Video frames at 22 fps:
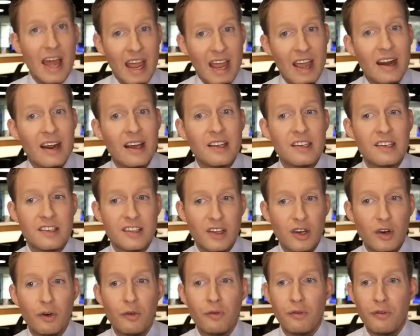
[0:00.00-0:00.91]
It is
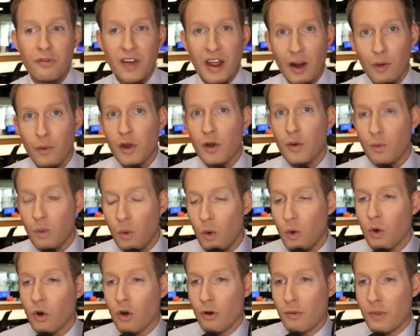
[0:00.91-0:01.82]
still very
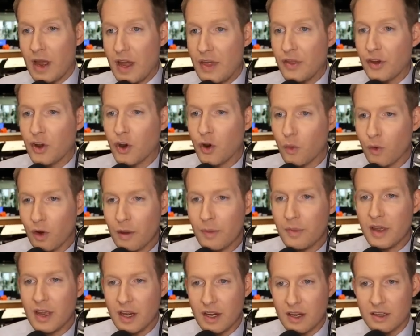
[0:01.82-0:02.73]
warm in the
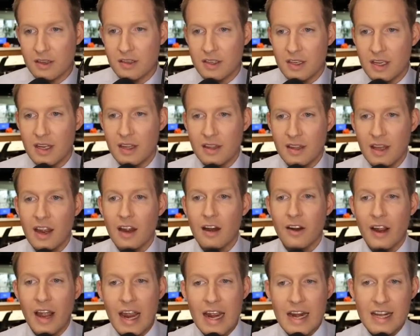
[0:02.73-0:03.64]
Caribbean. You see it there,
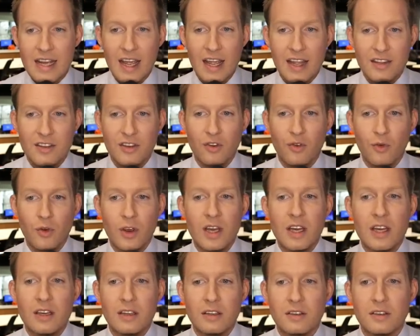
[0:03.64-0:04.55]
eighty-eight
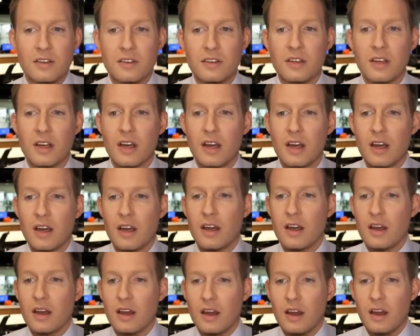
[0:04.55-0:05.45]
degrees
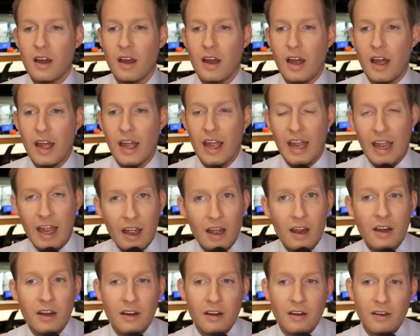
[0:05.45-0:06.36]

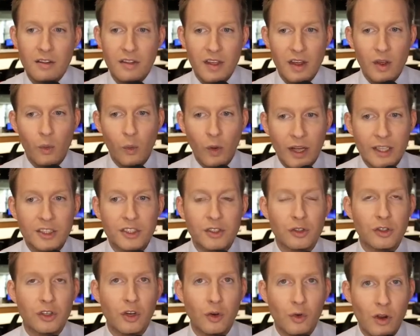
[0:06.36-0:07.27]
in the
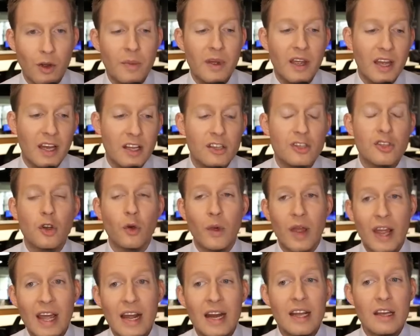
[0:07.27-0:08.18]
Western Caribbean. So
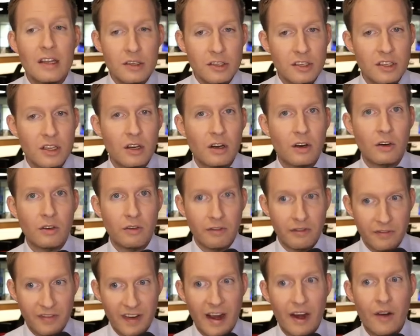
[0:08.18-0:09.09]
it is still
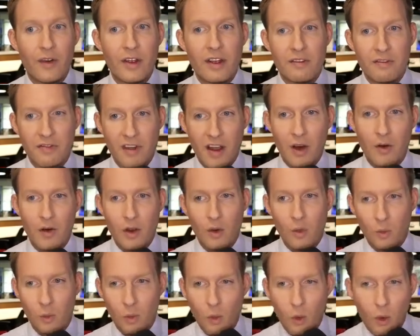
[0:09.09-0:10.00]
very, very
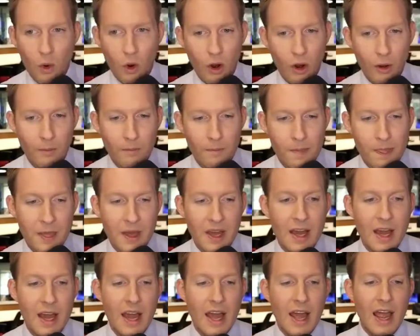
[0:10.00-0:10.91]
warm.
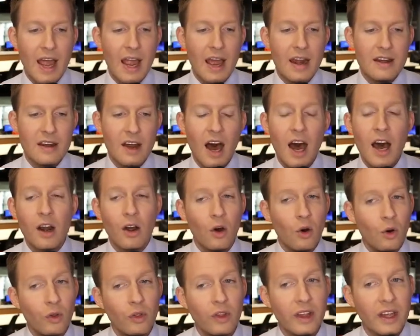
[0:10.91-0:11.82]
And not
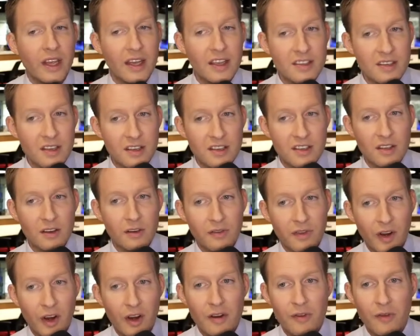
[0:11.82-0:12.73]
only is it still
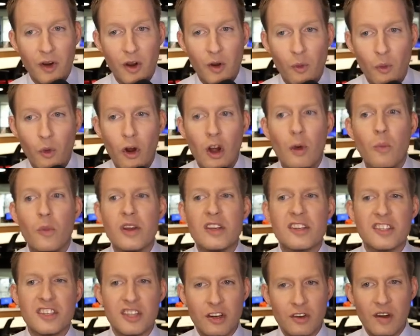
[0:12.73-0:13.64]
very, very warm, we
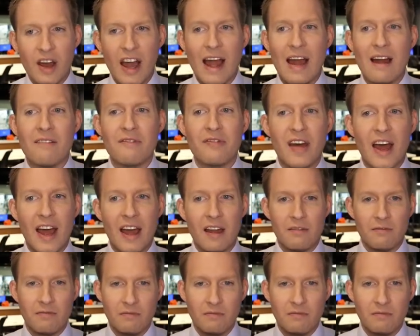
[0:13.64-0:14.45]
still have that